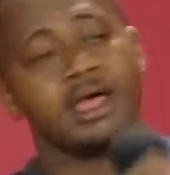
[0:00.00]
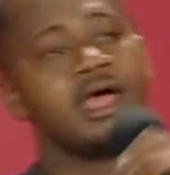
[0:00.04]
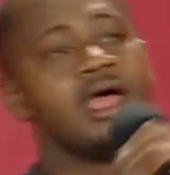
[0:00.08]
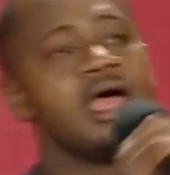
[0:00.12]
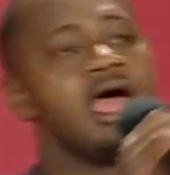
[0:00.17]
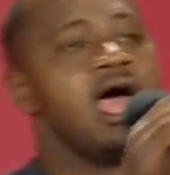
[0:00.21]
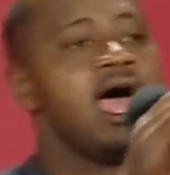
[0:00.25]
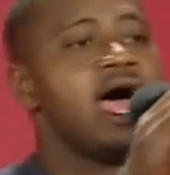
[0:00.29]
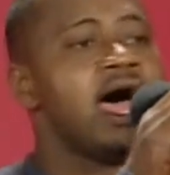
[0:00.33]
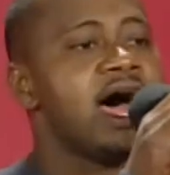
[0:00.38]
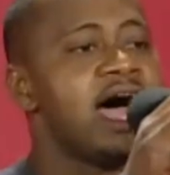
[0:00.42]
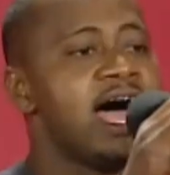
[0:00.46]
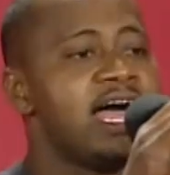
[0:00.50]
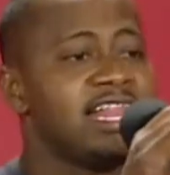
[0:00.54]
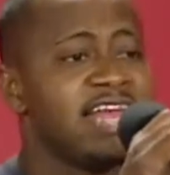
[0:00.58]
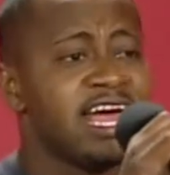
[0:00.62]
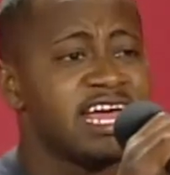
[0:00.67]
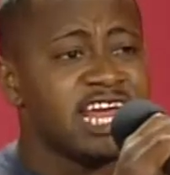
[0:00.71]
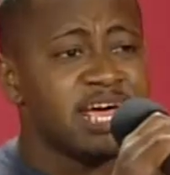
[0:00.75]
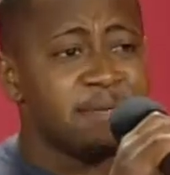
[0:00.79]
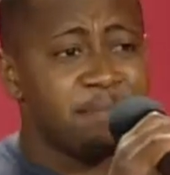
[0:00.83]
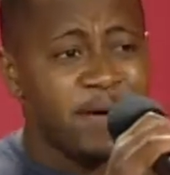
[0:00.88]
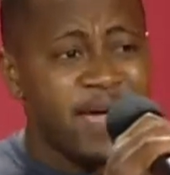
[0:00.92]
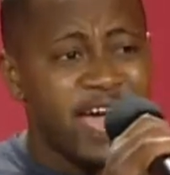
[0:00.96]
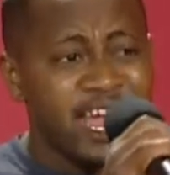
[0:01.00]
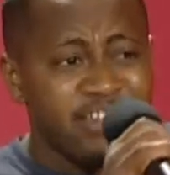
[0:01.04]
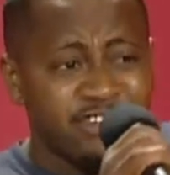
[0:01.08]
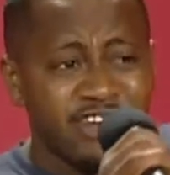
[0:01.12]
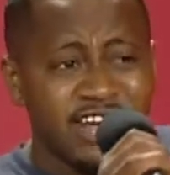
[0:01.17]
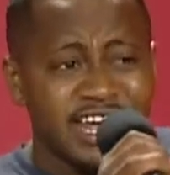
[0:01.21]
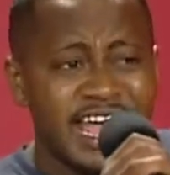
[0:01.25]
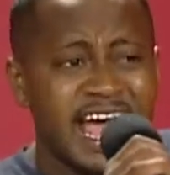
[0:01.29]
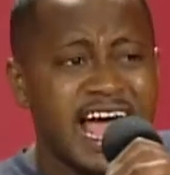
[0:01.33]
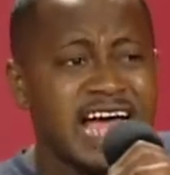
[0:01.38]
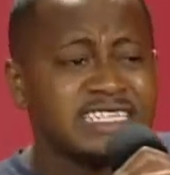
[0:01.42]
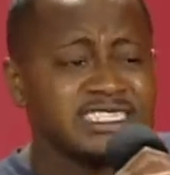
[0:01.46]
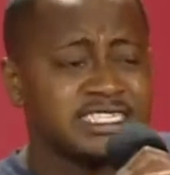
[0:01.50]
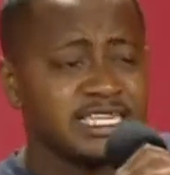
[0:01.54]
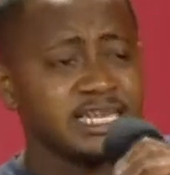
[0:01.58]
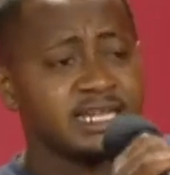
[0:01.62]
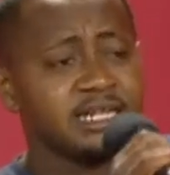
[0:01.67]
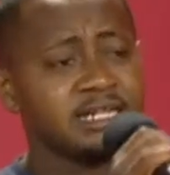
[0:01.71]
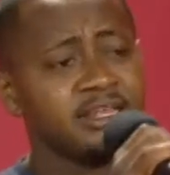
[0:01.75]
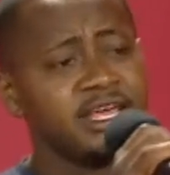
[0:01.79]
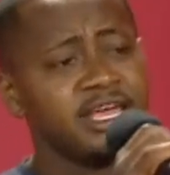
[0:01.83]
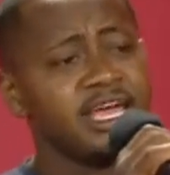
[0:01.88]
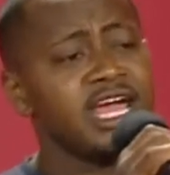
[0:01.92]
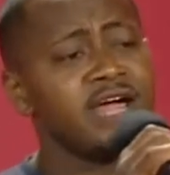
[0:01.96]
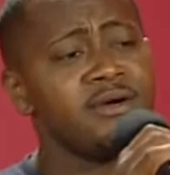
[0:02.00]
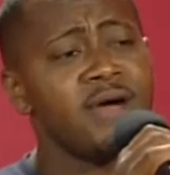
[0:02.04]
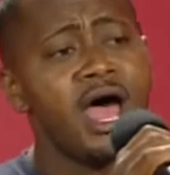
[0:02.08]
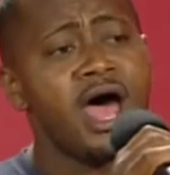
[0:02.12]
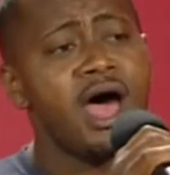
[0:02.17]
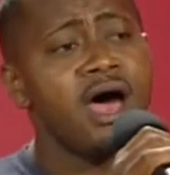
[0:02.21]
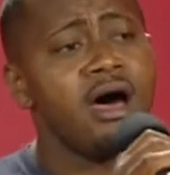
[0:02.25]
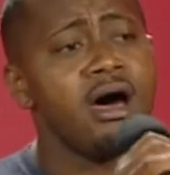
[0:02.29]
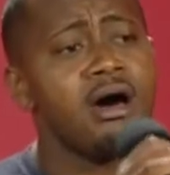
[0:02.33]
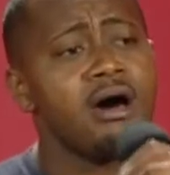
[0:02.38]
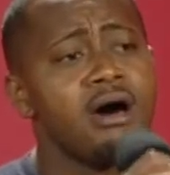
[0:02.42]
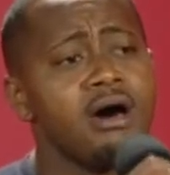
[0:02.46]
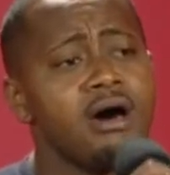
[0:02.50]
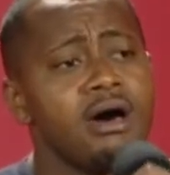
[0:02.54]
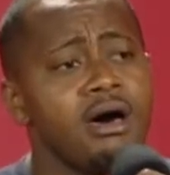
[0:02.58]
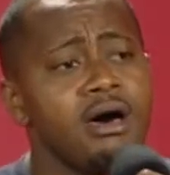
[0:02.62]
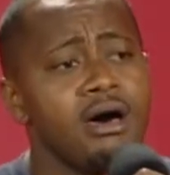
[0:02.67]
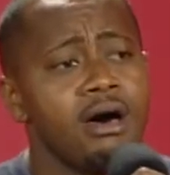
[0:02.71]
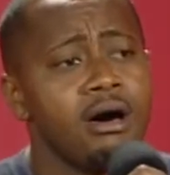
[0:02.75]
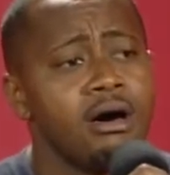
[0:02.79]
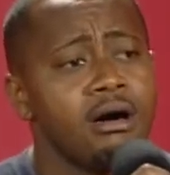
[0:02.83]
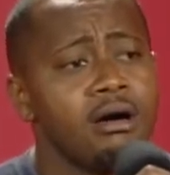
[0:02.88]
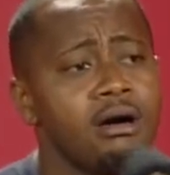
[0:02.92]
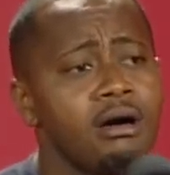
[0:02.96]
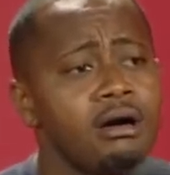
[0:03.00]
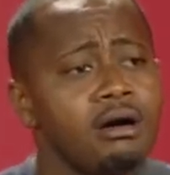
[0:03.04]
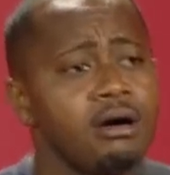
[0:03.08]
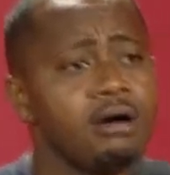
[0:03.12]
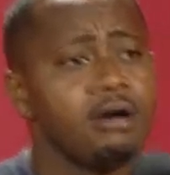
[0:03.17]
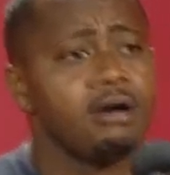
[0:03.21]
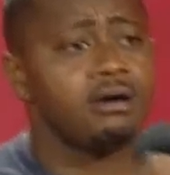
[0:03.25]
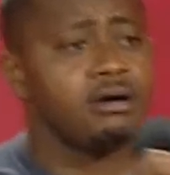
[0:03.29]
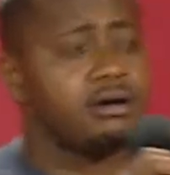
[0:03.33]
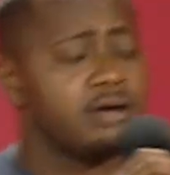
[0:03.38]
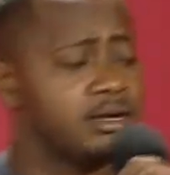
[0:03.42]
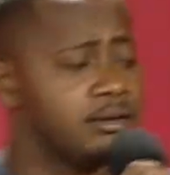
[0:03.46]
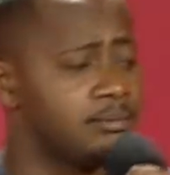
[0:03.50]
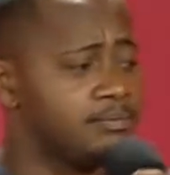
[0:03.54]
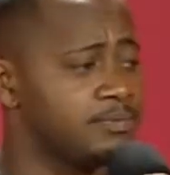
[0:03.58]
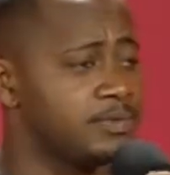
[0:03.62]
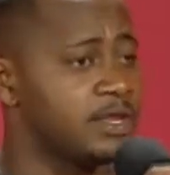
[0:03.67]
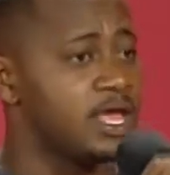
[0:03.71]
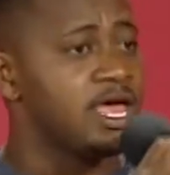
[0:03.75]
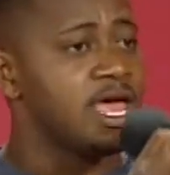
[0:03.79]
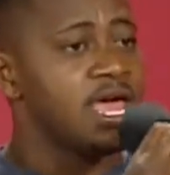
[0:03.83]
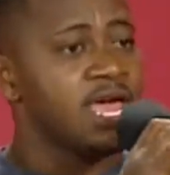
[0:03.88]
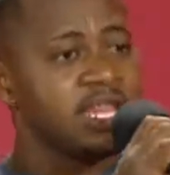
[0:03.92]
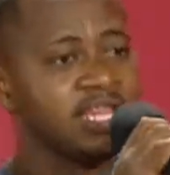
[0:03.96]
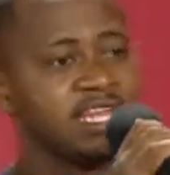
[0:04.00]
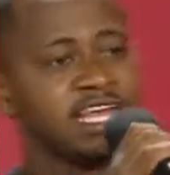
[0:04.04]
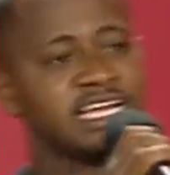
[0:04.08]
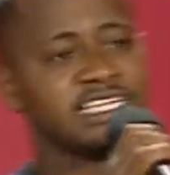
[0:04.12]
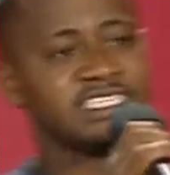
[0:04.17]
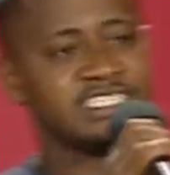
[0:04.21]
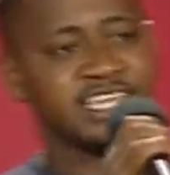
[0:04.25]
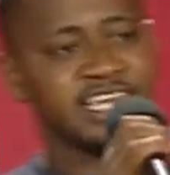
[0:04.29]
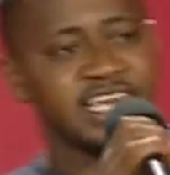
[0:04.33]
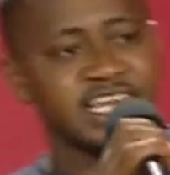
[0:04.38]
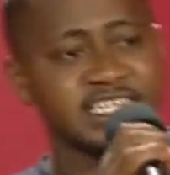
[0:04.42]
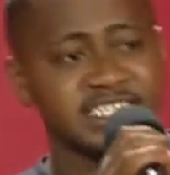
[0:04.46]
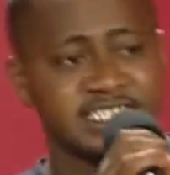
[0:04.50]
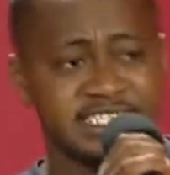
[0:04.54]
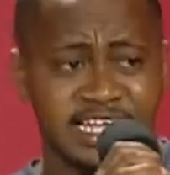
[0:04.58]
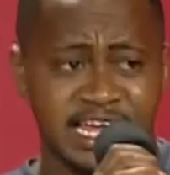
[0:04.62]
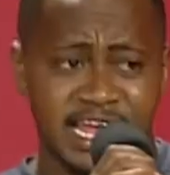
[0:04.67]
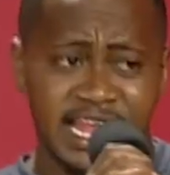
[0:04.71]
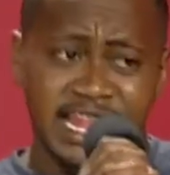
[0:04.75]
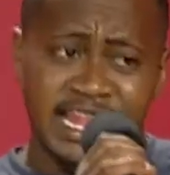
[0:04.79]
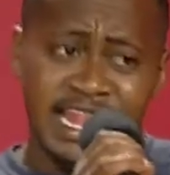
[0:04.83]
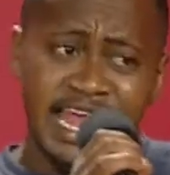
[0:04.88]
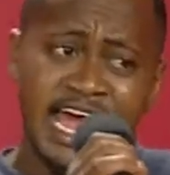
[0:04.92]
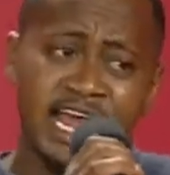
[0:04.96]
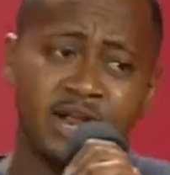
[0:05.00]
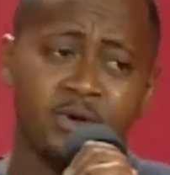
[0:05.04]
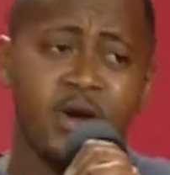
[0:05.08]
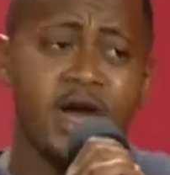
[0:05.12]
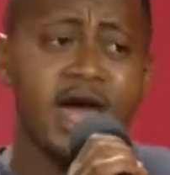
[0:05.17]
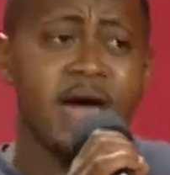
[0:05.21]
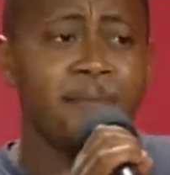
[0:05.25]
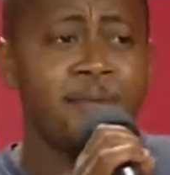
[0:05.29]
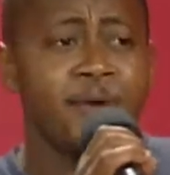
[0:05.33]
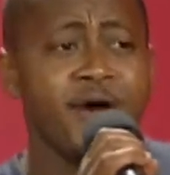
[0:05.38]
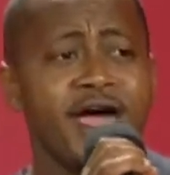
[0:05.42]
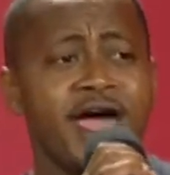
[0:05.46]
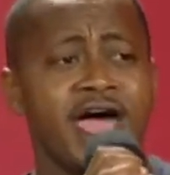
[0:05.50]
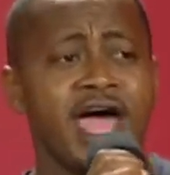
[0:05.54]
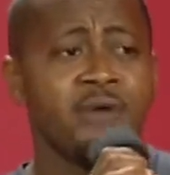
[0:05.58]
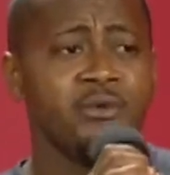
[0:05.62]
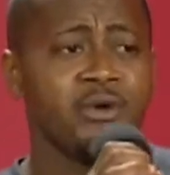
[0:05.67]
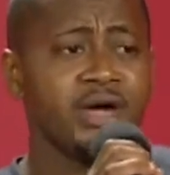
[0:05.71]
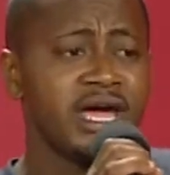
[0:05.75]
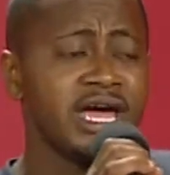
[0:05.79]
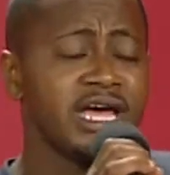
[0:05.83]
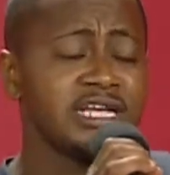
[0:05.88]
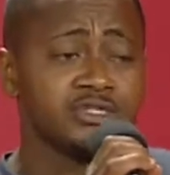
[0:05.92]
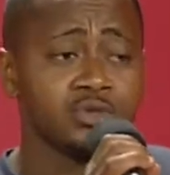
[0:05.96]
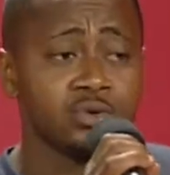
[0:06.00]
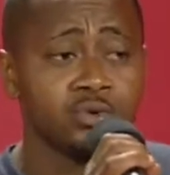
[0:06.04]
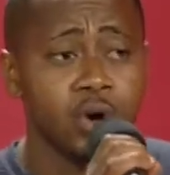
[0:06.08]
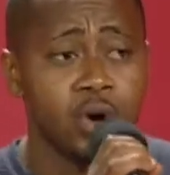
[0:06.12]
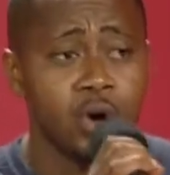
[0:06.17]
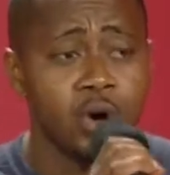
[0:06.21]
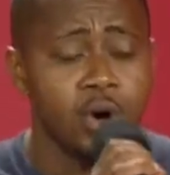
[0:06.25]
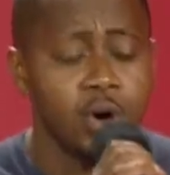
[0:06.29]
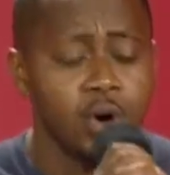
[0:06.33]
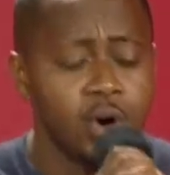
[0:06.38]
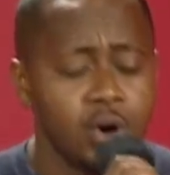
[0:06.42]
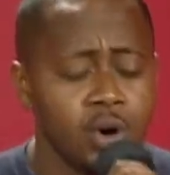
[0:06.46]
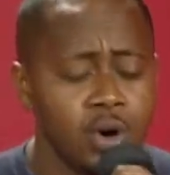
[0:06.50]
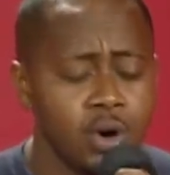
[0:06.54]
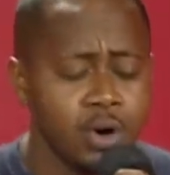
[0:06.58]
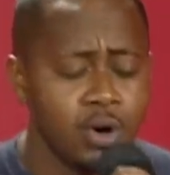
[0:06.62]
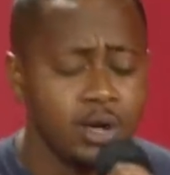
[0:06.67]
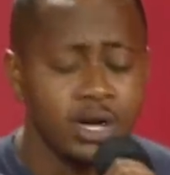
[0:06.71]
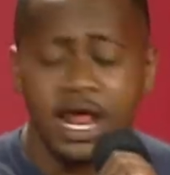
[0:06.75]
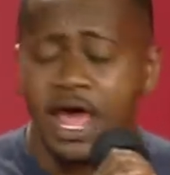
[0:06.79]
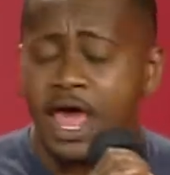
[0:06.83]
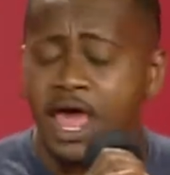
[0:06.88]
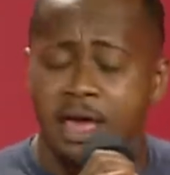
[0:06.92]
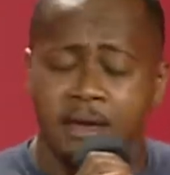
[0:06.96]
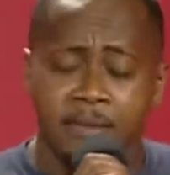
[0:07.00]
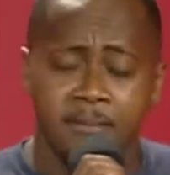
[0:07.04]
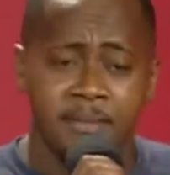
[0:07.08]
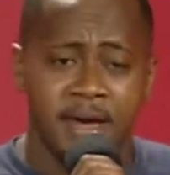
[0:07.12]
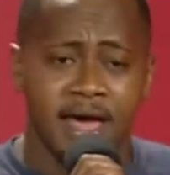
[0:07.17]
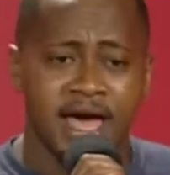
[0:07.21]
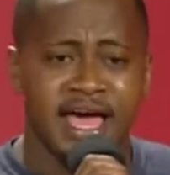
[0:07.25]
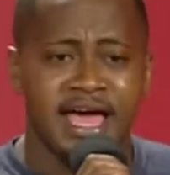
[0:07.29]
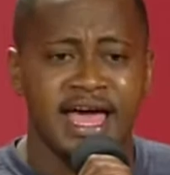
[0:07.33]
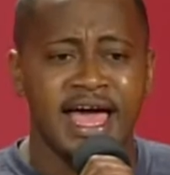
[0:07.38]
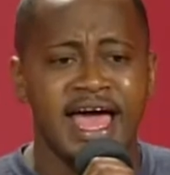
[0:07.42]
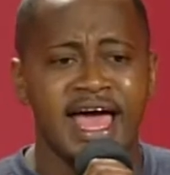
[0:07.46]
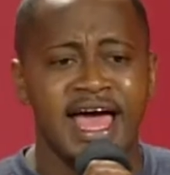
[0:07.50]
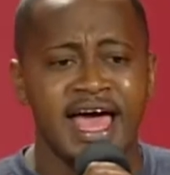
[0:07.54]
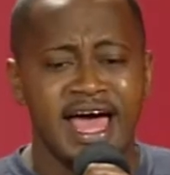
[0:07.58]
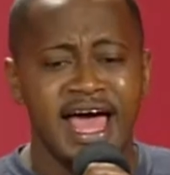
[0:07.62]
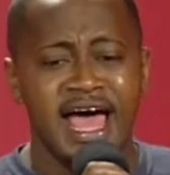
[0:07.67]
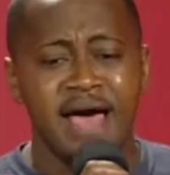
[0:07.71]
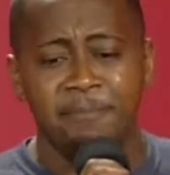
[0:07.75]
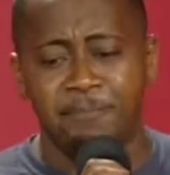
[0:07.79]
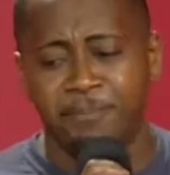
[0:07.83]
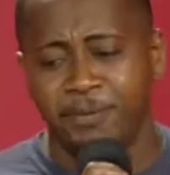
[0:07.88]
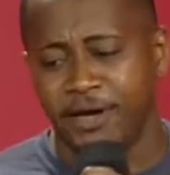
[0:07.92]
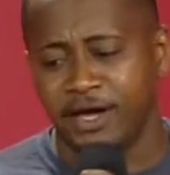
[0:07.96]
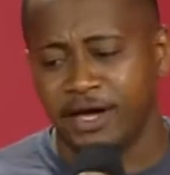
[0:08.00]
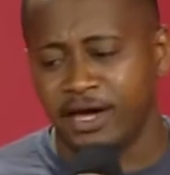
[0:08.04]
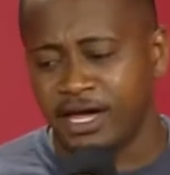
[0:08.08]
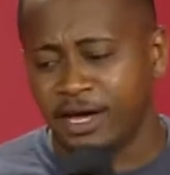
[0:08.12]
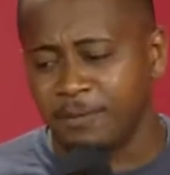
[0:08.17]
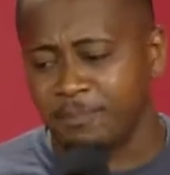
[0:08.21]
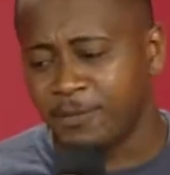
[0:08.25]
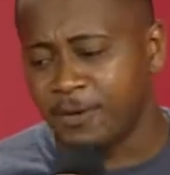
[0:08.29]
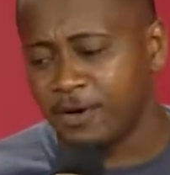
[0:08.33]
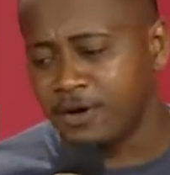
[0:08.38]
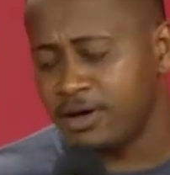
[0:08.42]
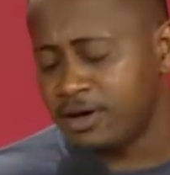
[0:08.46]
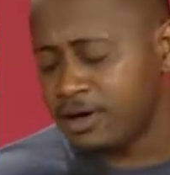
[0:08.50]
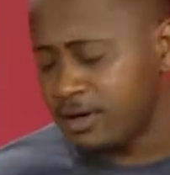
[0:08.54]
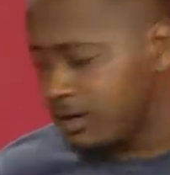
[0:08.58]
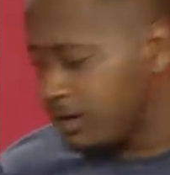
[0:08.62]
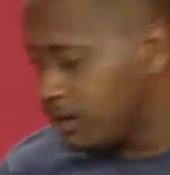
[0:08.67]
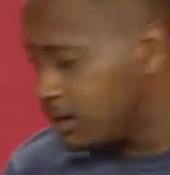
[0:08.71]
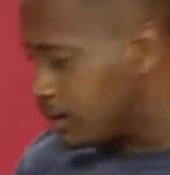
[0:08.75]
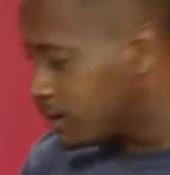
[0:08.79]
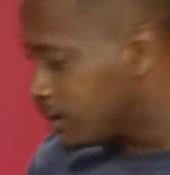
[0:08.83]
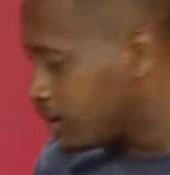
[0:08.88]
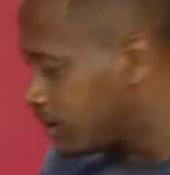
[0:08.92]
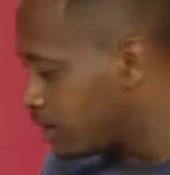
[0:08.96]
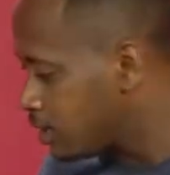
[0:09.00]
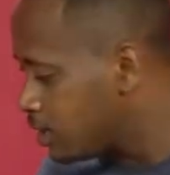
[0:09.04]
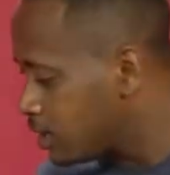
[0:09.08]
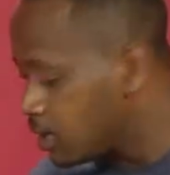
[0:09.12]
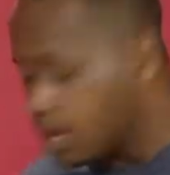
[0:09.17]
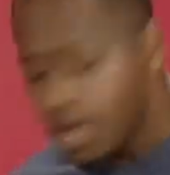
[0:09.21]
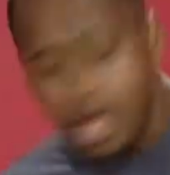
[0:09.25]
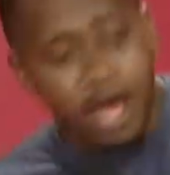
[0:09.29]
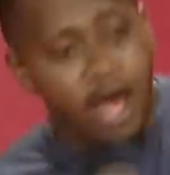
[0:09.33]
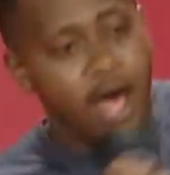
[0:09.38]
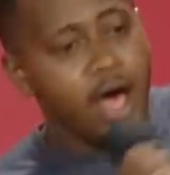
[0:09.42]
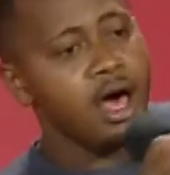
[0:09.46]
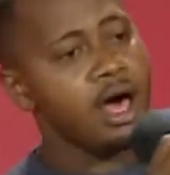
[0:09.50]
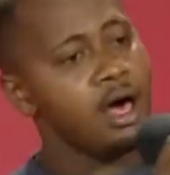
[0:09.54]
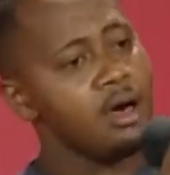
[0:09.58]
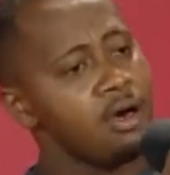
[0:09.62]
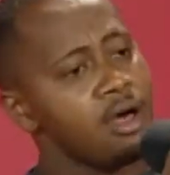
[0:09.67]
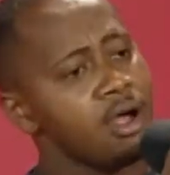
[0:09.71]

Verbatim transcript: All on the patriots in the road. This is the land where prairies roll. My people are.